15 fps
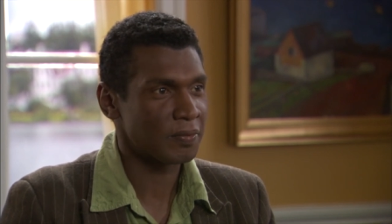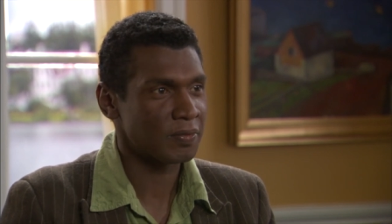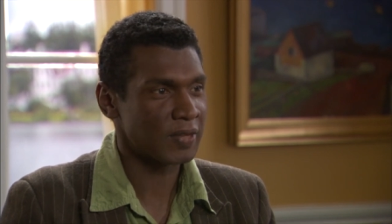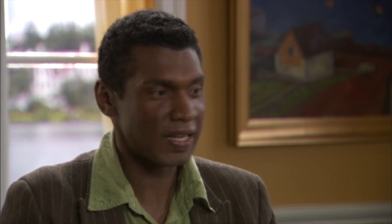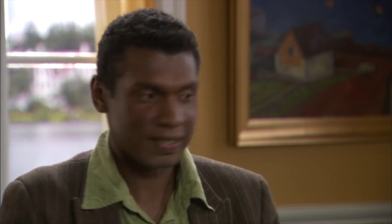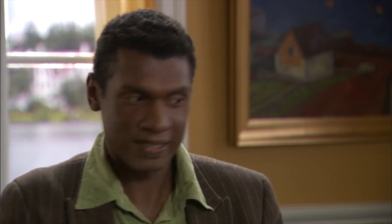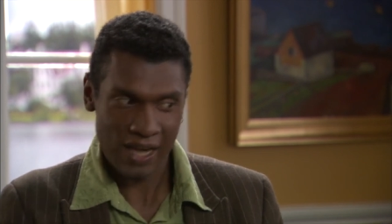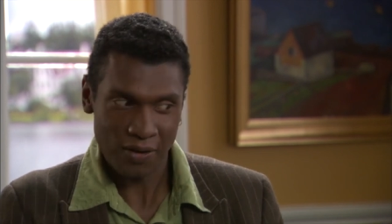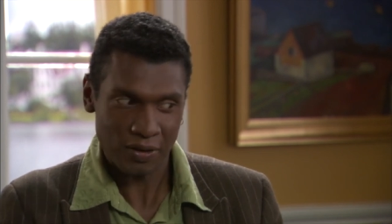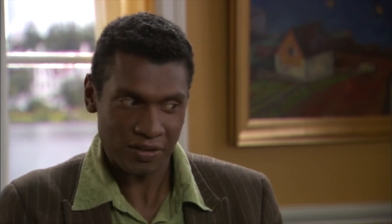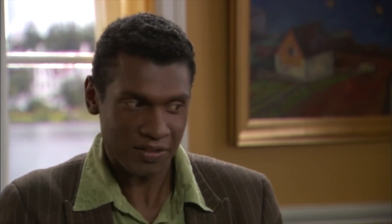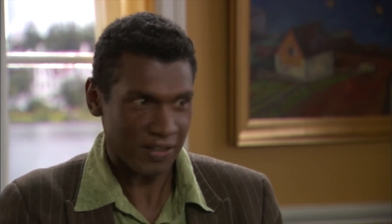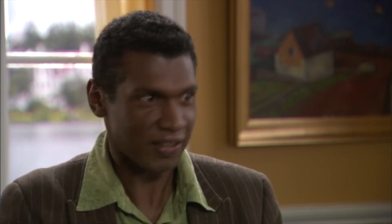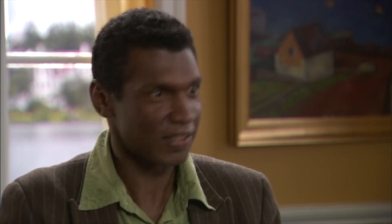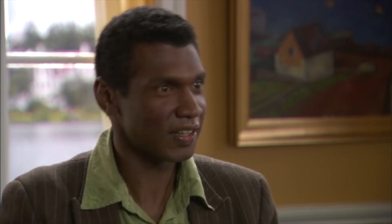That
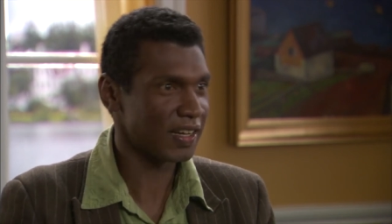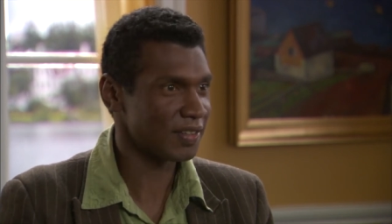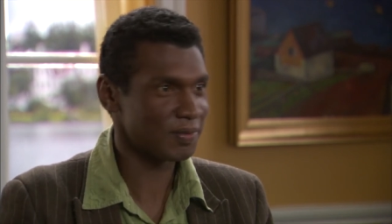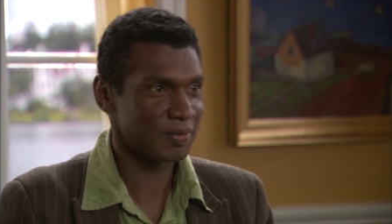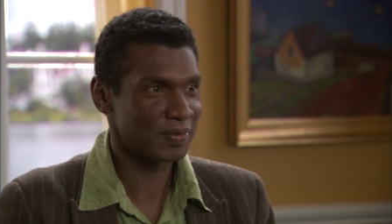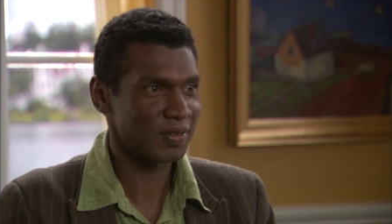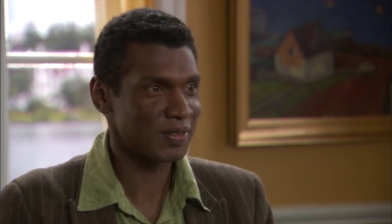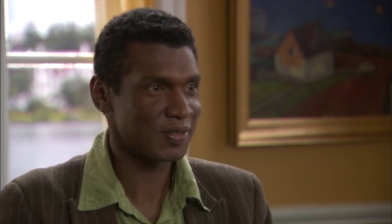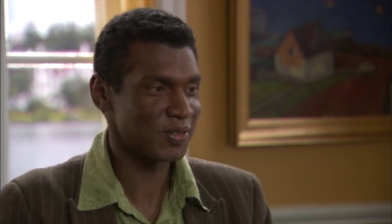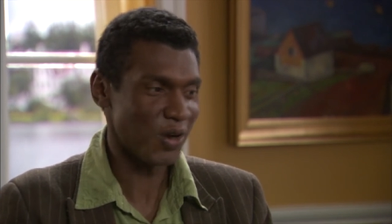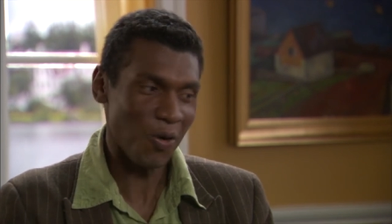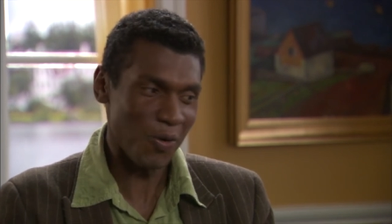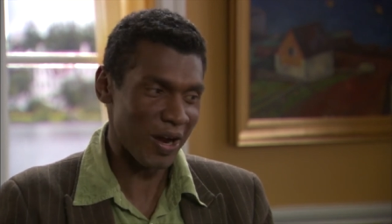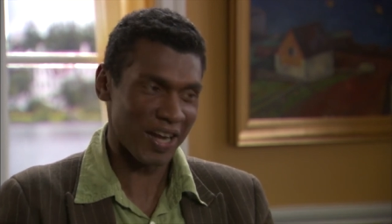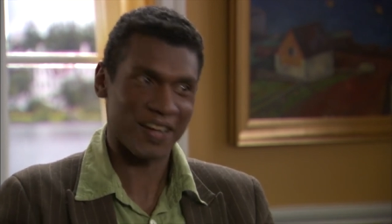sounded good. There's
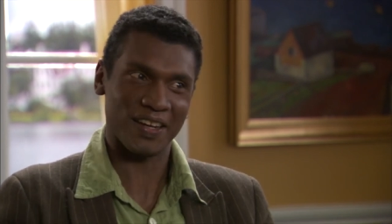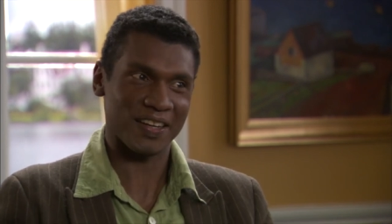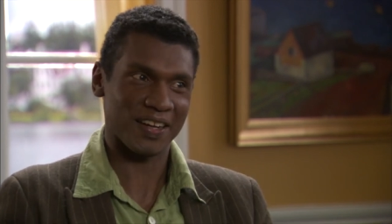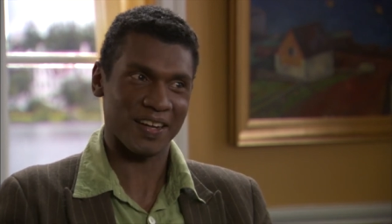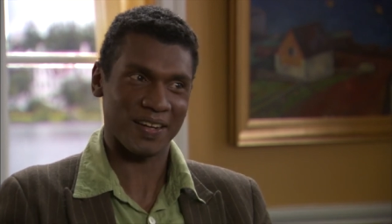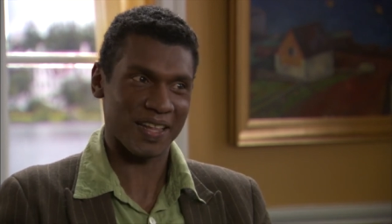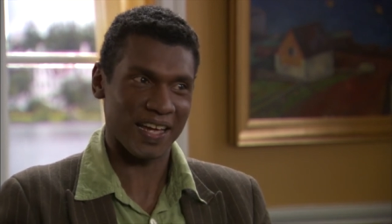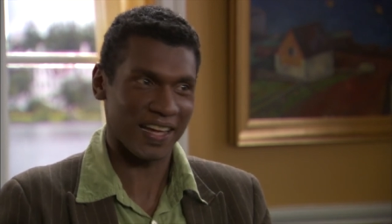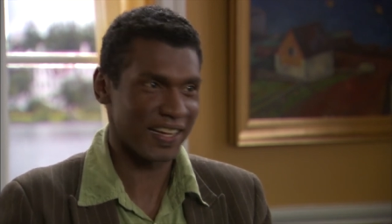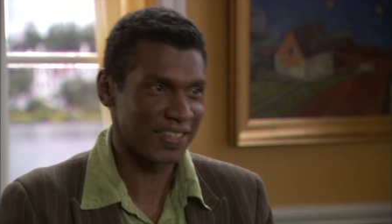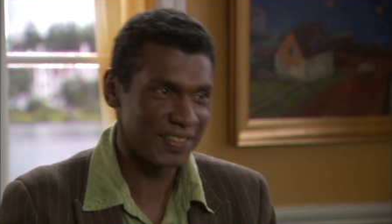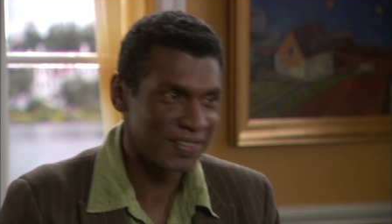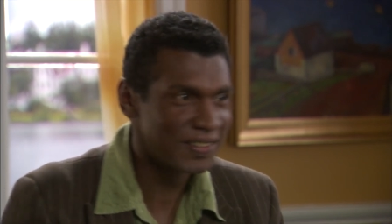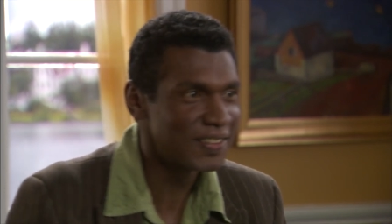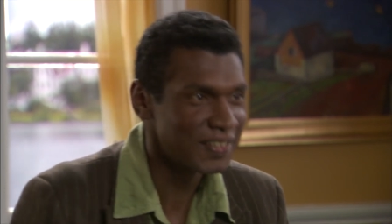no way I could have done
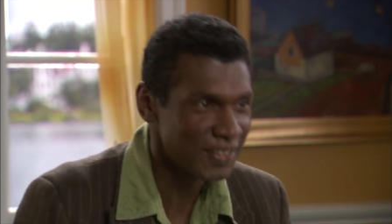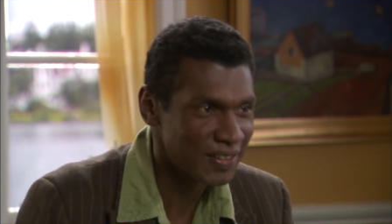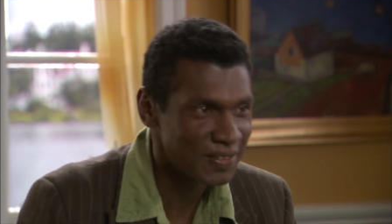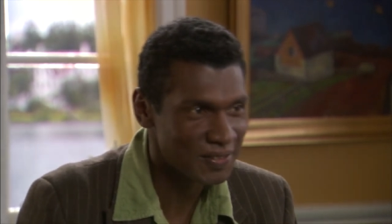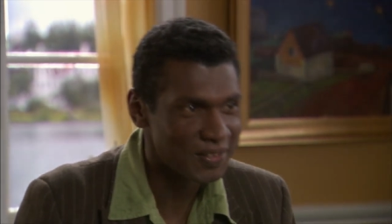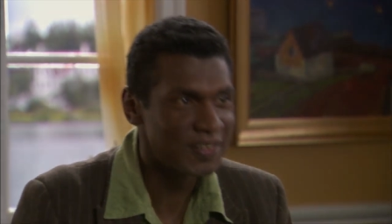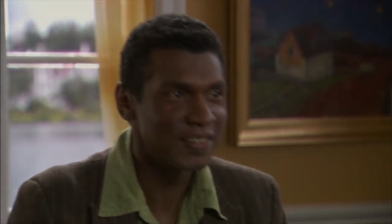that.